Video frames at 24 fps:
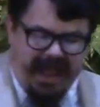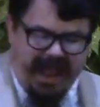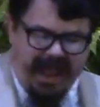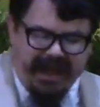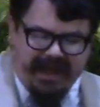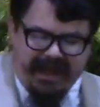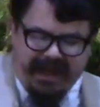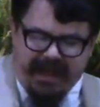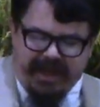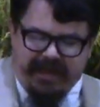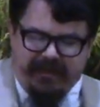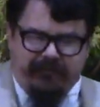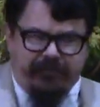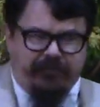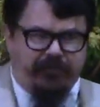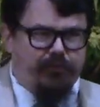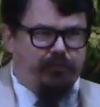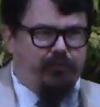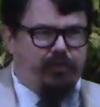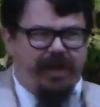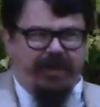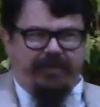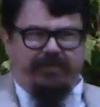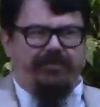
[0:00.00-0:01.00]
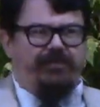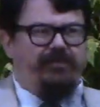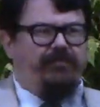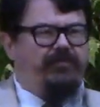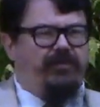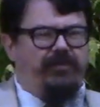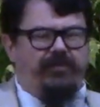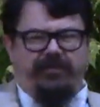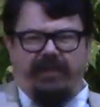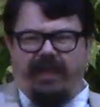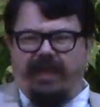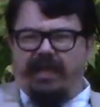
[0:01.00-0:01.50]
any of the rest of
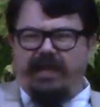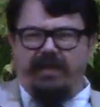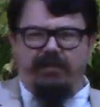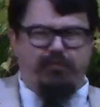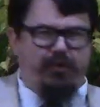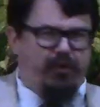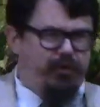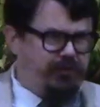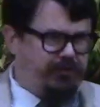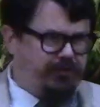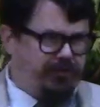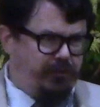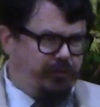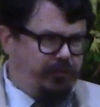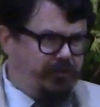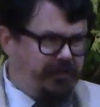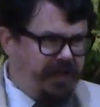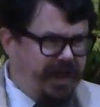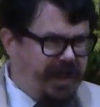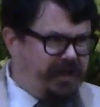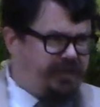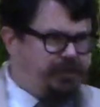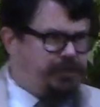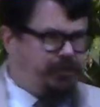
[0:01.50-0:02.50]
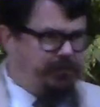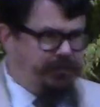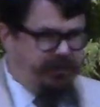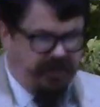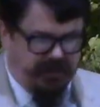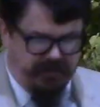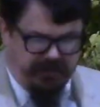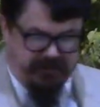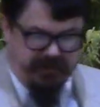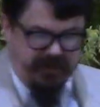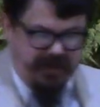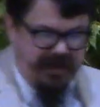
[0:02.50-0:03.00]
this any more substantial
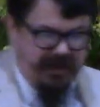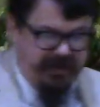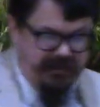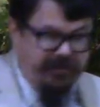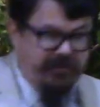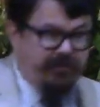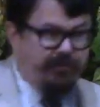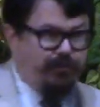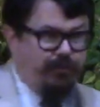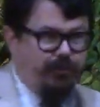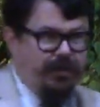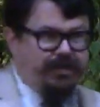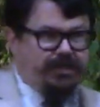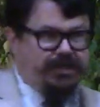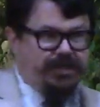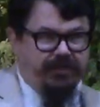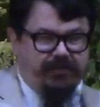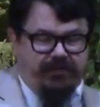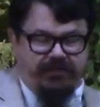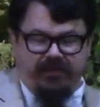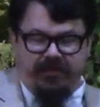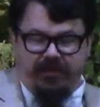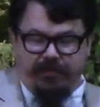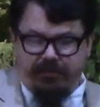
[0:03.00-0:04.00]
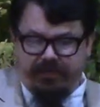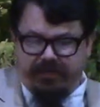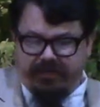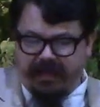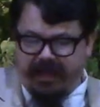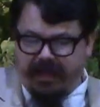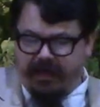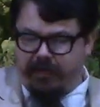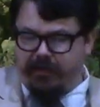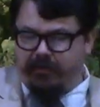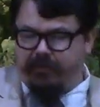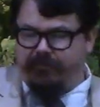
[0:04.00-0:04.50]
because these riches
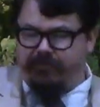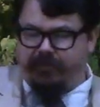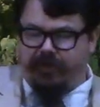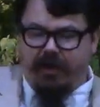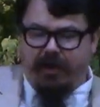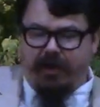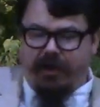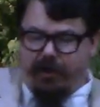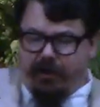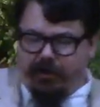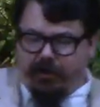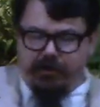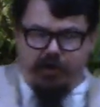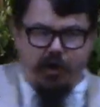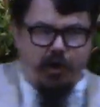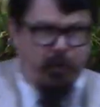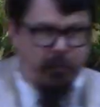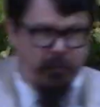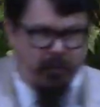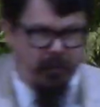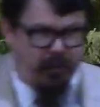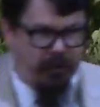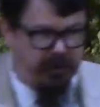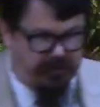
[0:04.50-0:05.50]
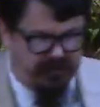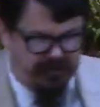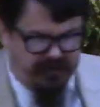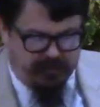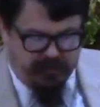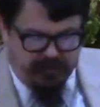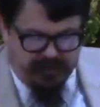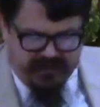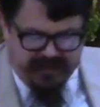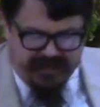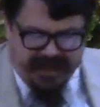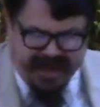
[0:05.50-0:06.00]
themselves are no more
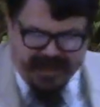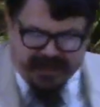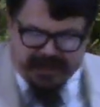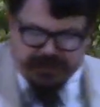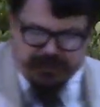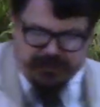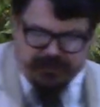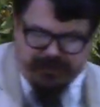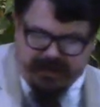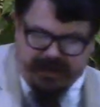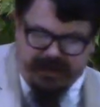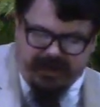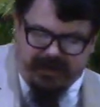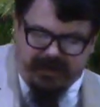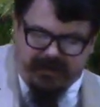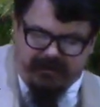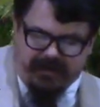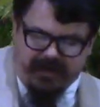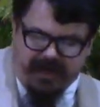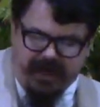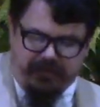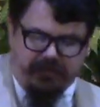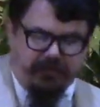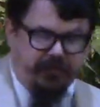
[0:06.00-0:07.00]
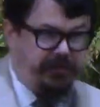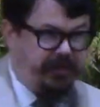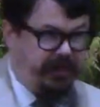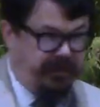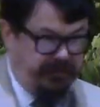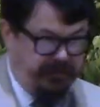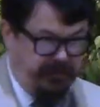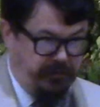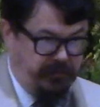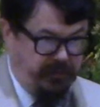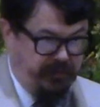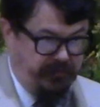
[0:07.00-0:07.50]
substantial than any of the other
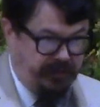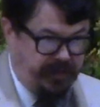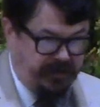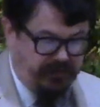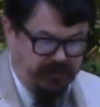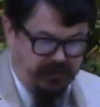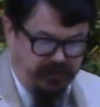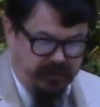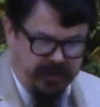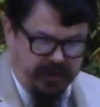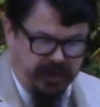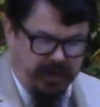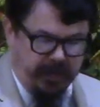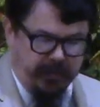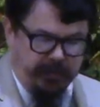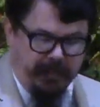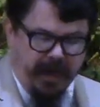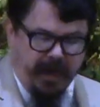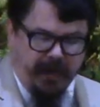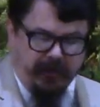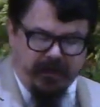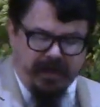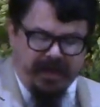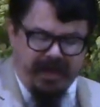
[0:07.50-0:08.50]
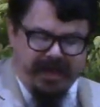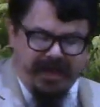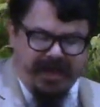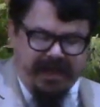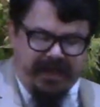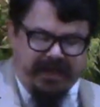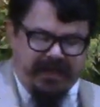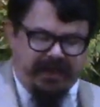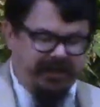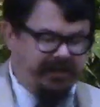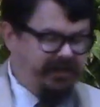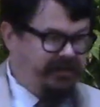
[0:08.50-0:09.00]
things that we've been talking about
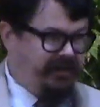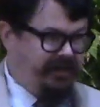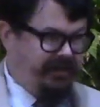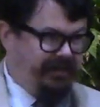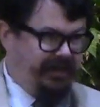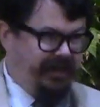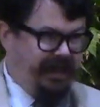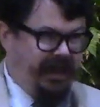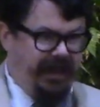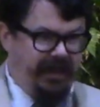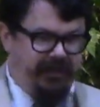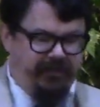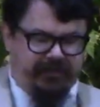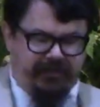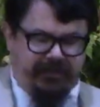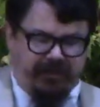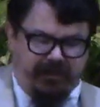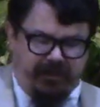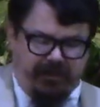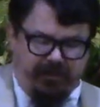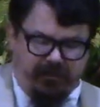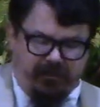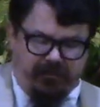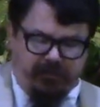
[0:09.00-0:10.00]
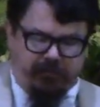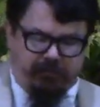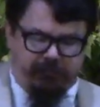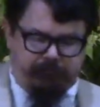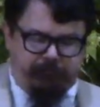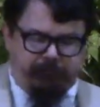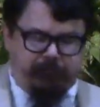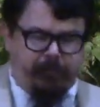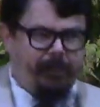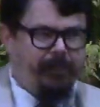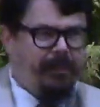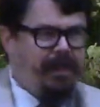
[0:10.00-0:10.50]
in Ecclesiastes.
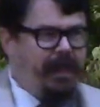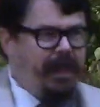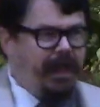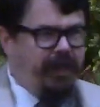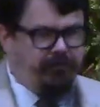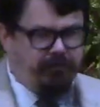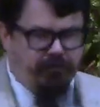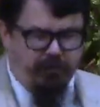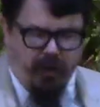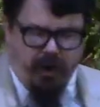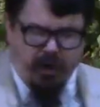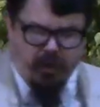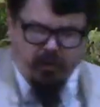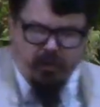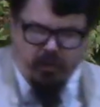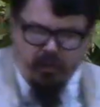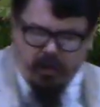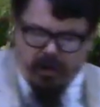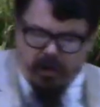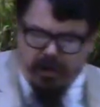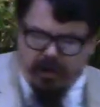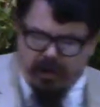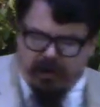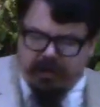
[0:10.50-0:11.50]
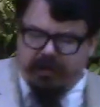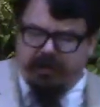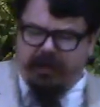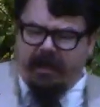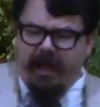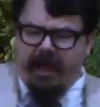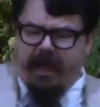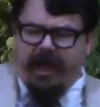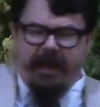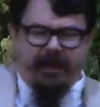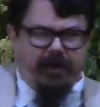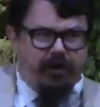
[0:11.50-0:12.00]
And so our work
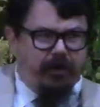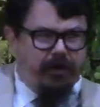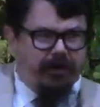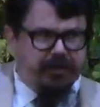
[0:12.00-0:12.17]
and our